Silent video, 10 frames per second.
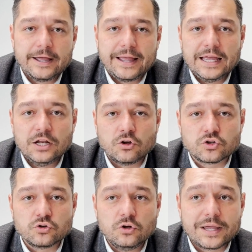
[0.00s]
And
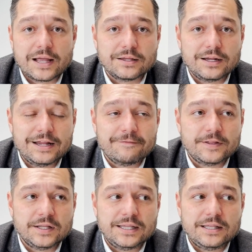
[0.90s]
also look at if
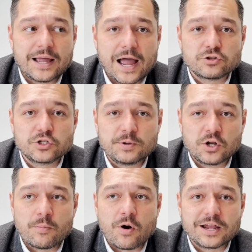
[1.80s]
the house has been on the
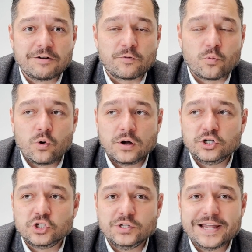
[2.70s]
market for 1 or
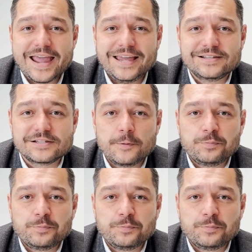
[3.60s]
2 days,